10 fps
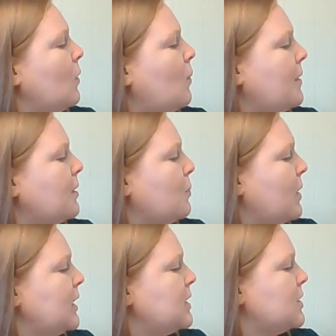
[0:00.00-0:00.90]
When the
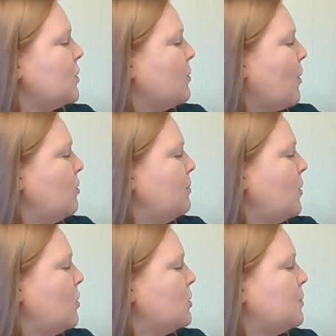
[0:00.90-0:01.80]
prince, grown
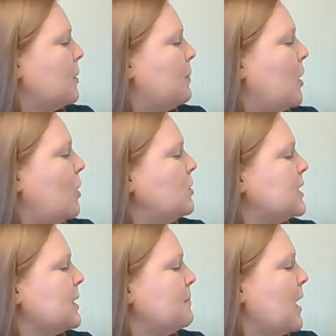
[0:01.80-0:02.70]
bold,
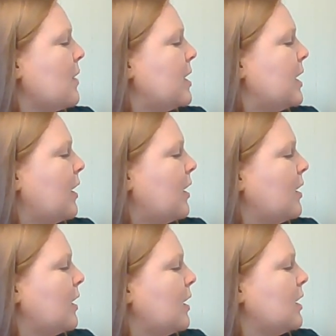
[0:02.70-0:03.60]
proposed to marry her,
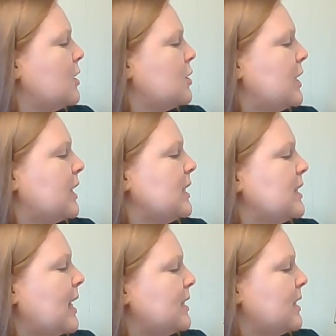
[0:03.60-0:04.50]
she
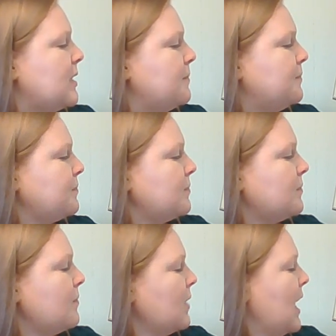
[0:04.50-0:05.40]
consented.
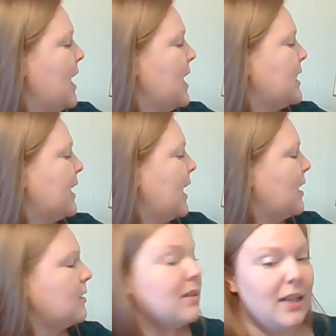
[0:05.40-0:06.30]

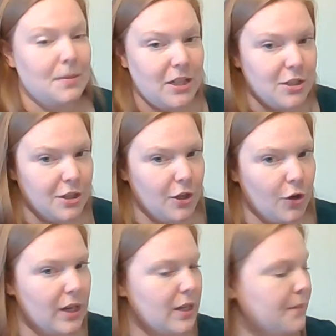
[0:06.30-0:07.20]
That means she
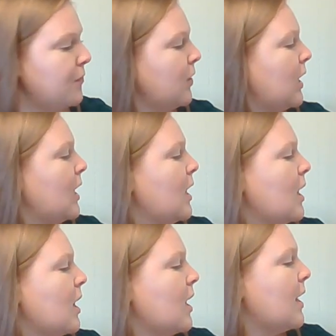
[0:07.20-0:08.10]
agreed.
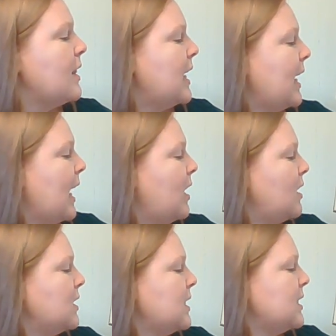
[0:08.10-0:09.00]
They
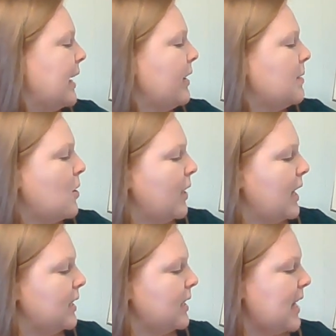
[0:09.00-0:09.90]
held a ceremony
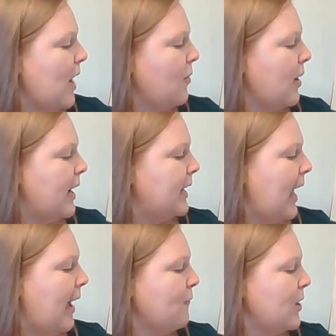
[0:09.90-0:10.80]
in the tower, and
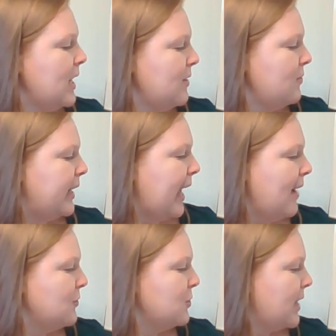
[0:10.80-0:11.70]
every evening
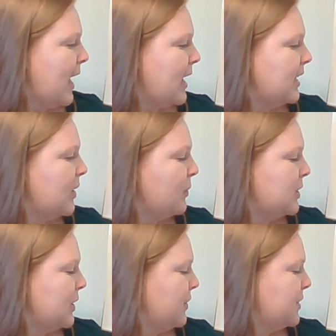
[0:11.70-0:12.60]
after that he
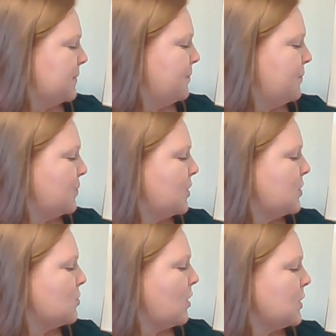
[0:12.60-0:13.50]
returned. The
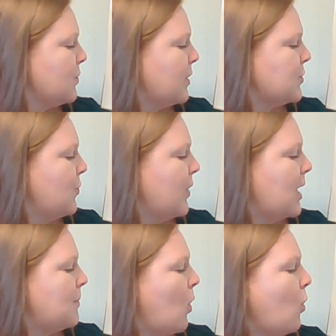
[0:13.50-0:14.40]
sorceress, who
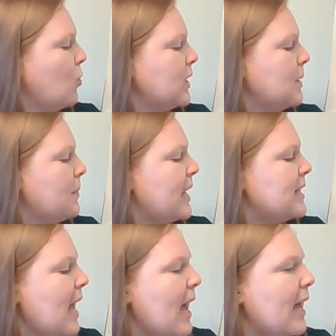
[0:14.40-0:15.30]
came only by
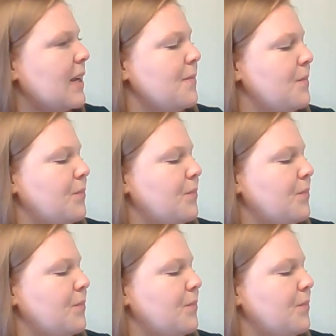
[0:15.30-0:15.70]
day,